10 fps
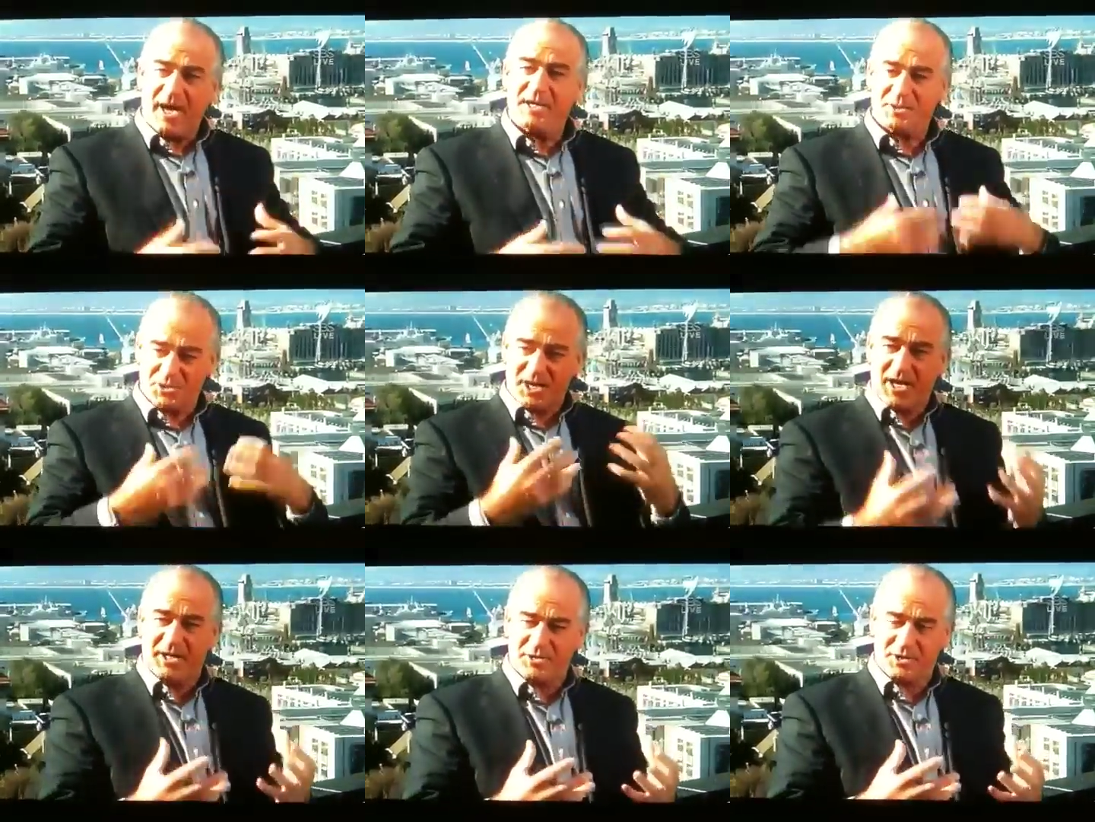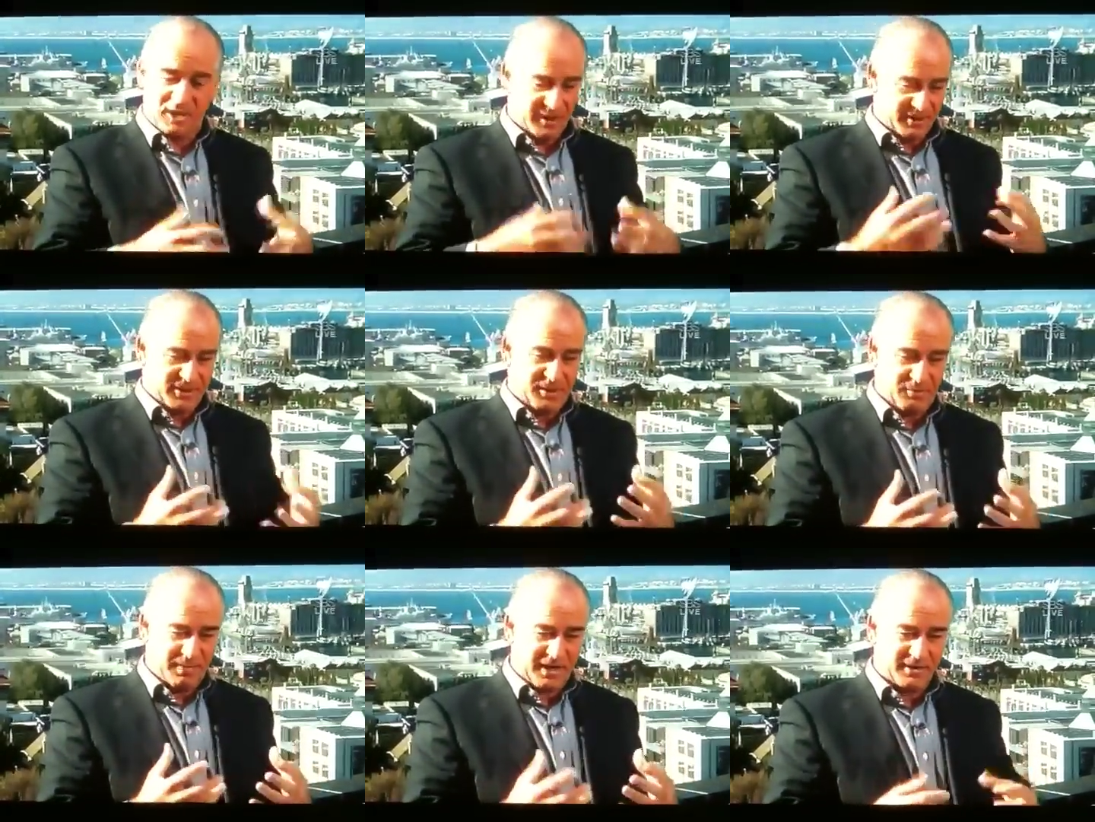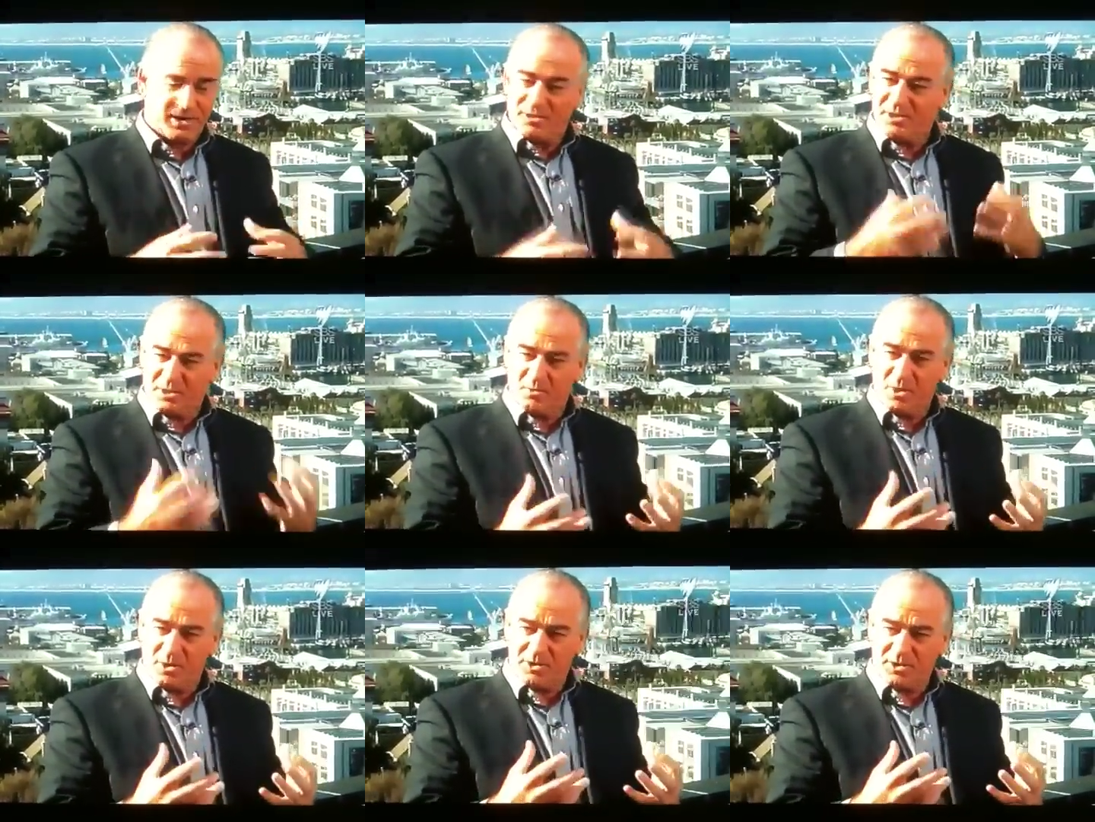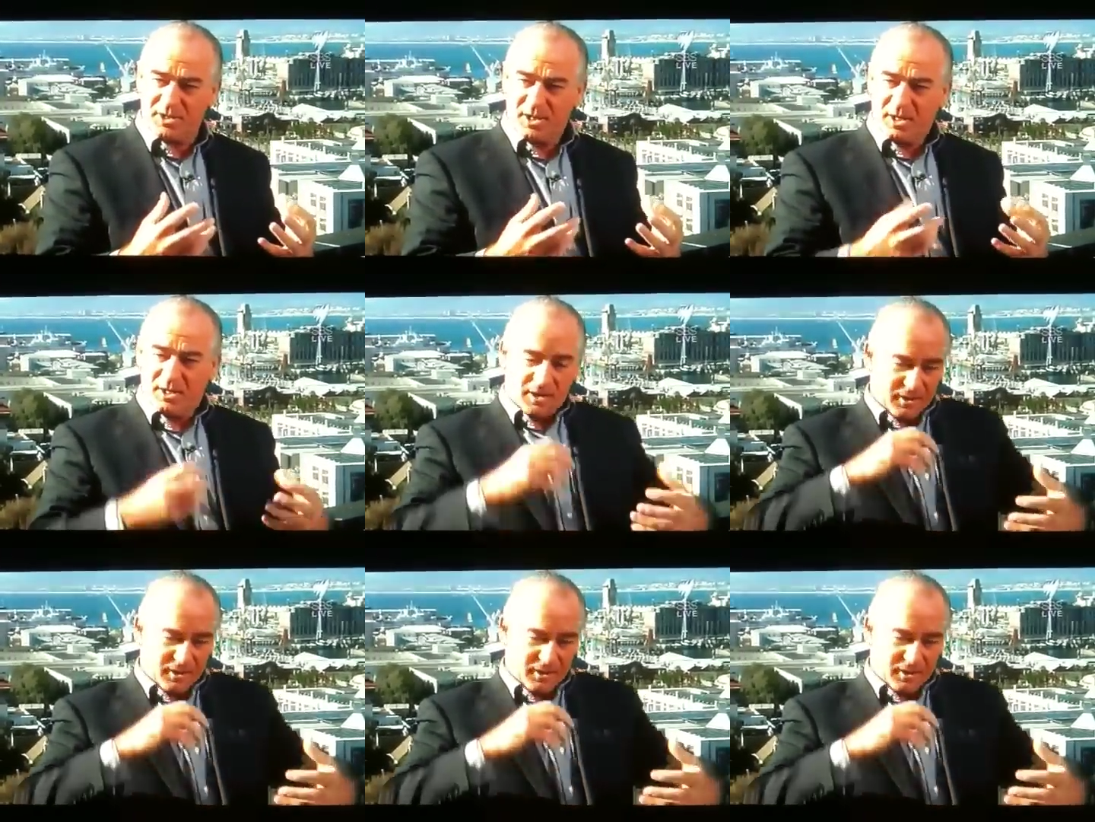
it has changed the skill factor to the worse.